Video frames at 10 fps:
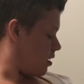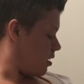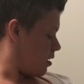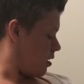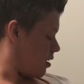
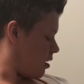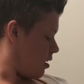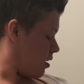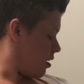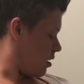
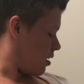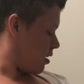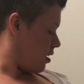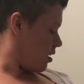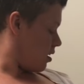
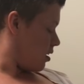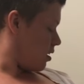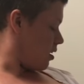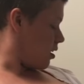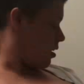
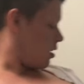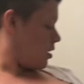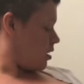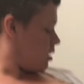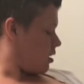
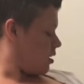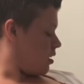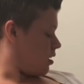(silence)